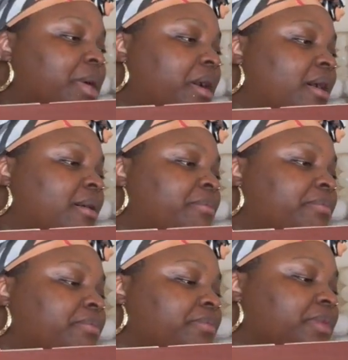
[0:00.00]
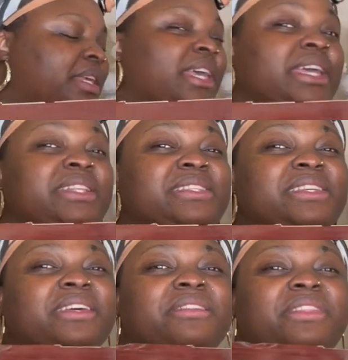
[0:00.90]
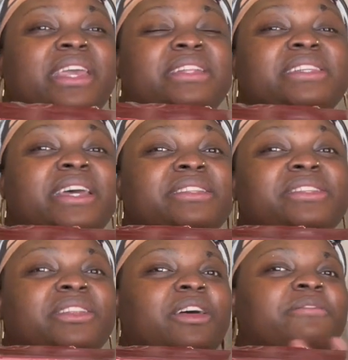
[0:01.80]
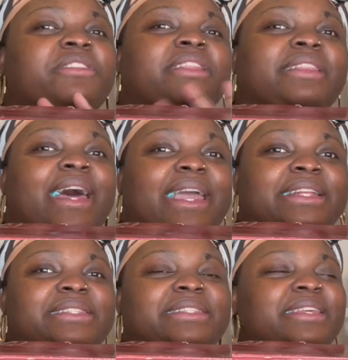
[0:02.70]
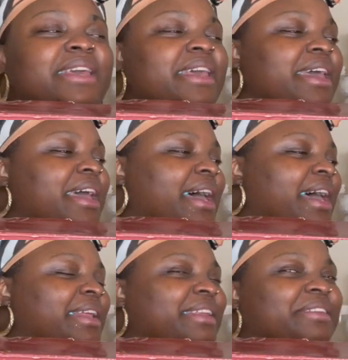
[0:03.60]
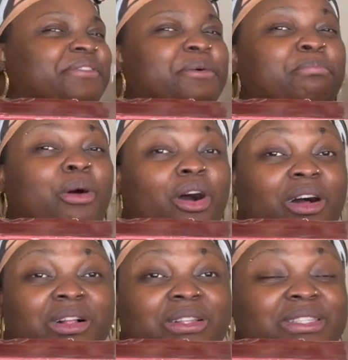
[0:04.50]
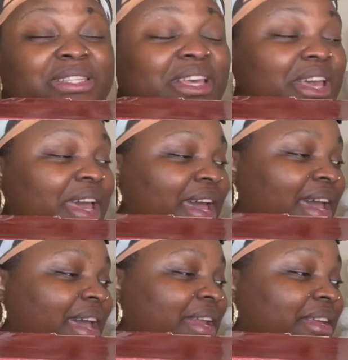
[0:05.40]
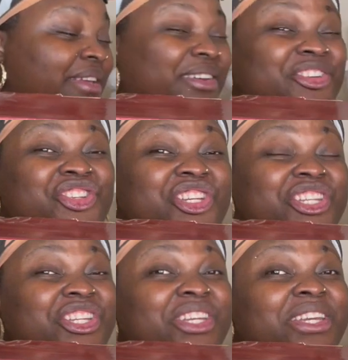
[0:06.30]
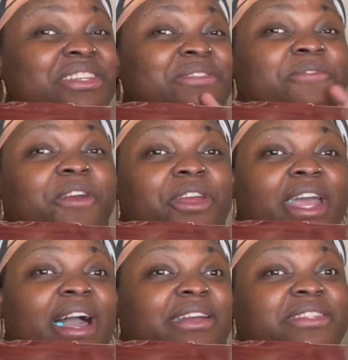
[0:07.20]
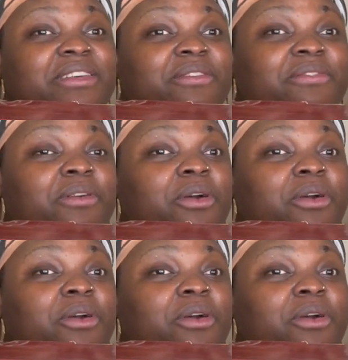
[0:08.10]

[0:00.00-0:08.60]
Um, kids, they tend to love the lights and the balls and Gigi is very active.